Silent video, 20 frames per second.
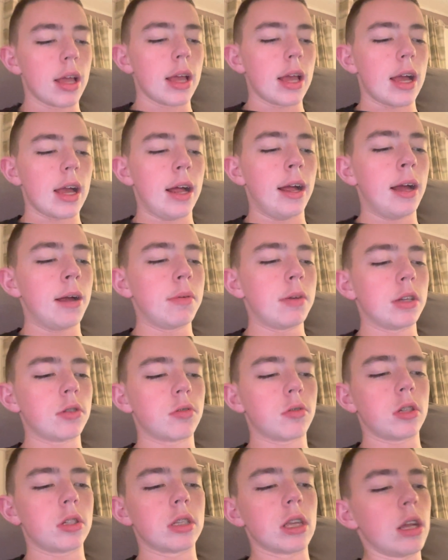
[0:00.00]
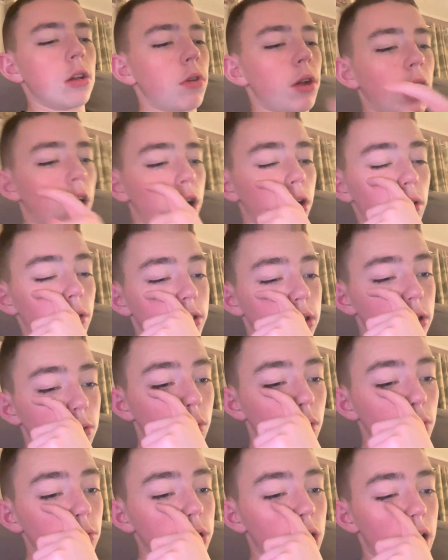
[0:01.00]
Um, because let's say right across the
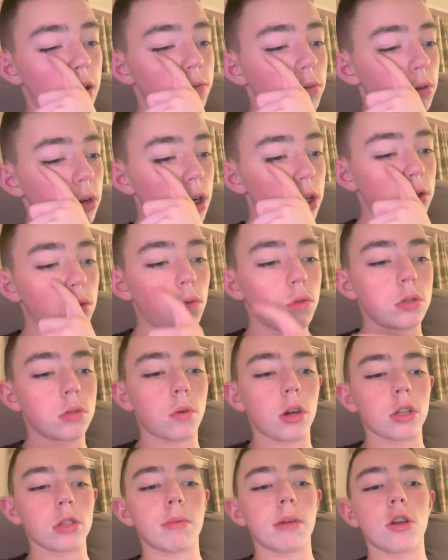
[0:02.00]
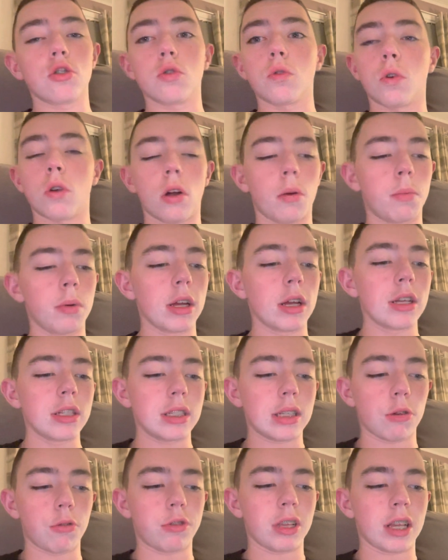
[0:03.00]
world, everyone knows what a special club
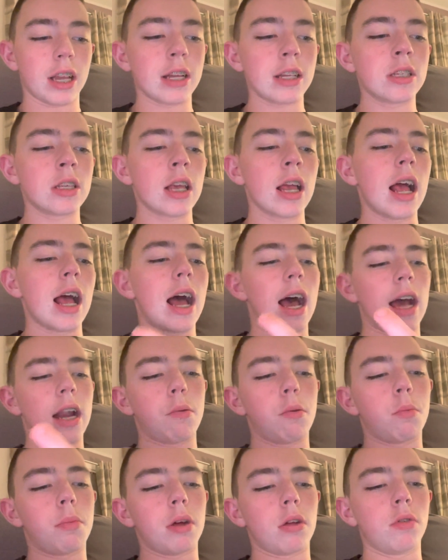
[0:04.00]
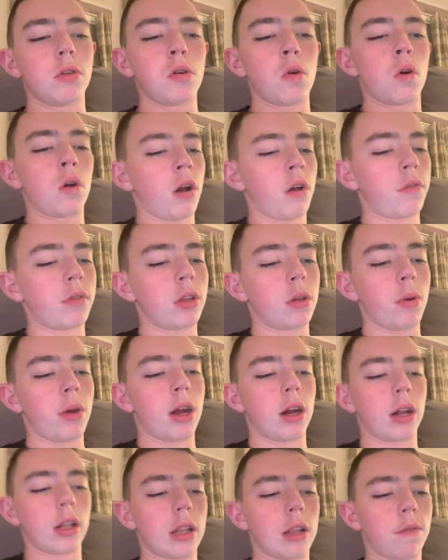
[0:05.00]
Celtic is. And it will be a real honour to
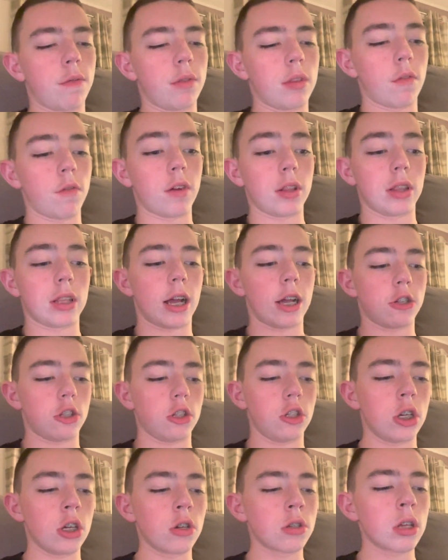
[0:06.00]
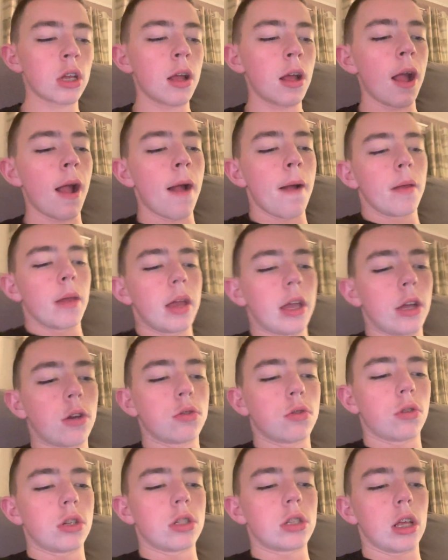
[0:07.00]
wear the, the fantastic jersey. It
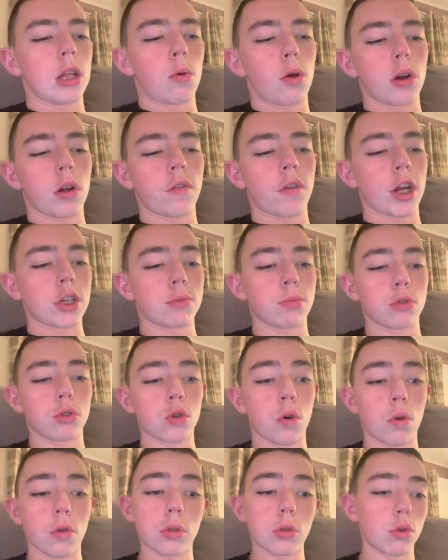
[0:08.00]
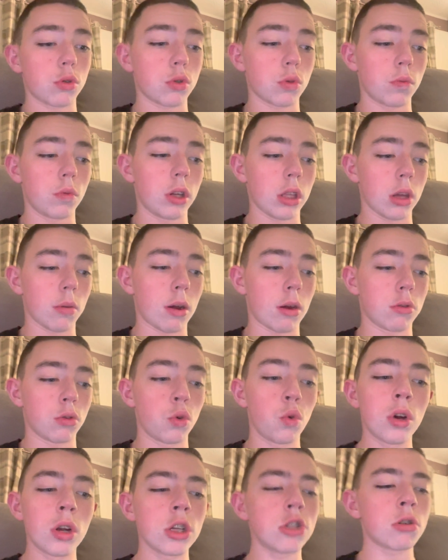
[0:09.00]
goes on to say the work of Hasbro Score is also really well
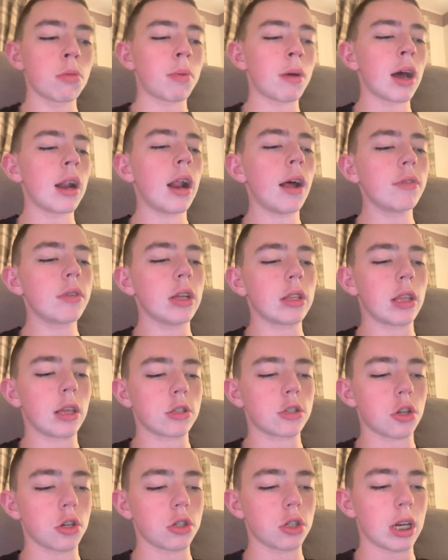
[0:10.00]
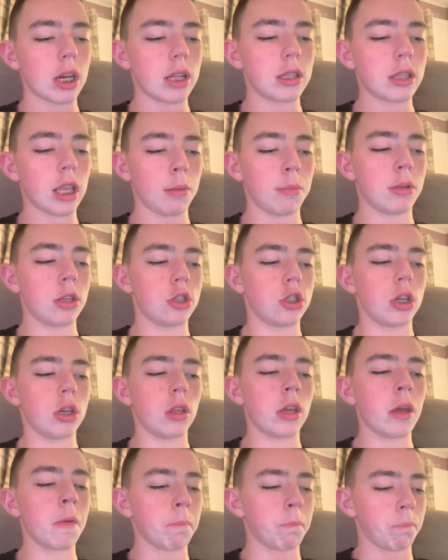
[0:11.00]
known in Japan after had such great time in the
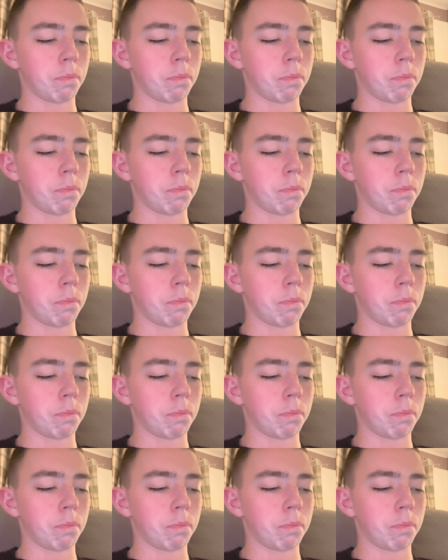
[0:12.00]
J-League